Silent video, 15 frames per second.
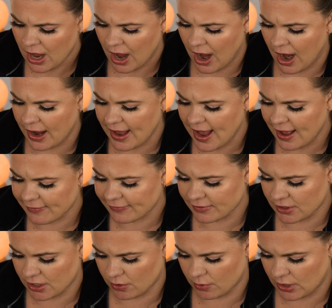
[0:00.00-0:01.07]
I have
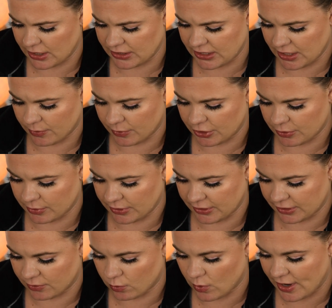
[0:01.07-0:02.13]
no idea which one
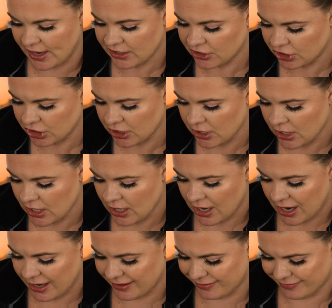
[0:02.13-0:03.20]
is which.
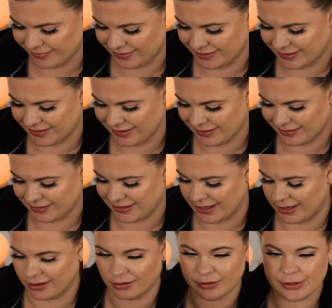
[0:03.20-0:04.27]
I didn't realize I didn't
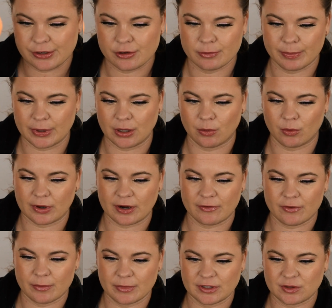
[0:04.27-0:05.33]
tell you, but one of
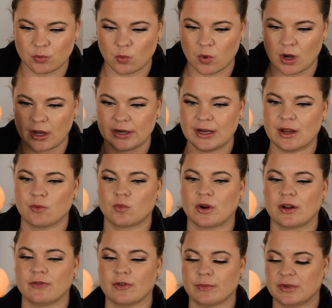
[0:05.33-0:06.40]
them is 1 and
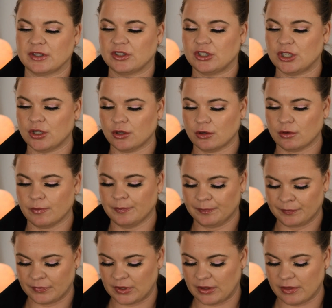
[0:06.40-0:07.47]
one of them is 2.
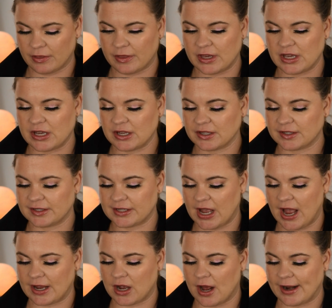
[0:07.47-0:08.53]
These
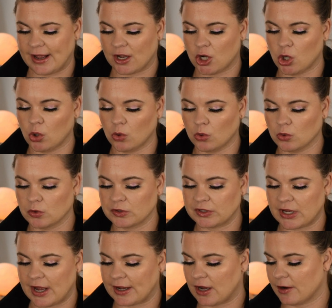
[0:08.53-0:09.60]
I got at Kohl's.
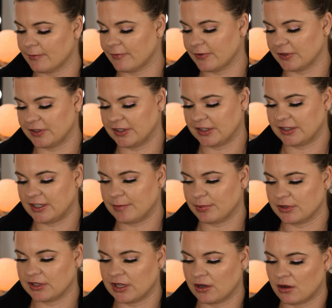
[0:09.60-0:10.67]
I got them for
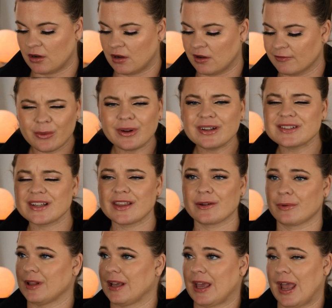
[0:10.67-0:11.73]
60% off. I want to say they
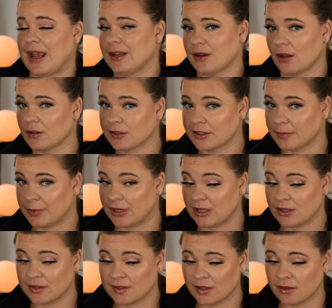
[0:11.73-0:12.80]
were like $8 a
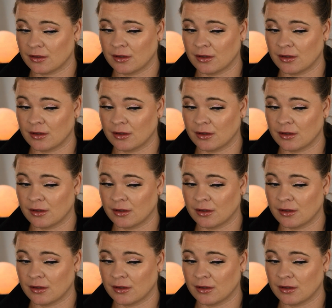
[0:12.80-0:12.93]
piece.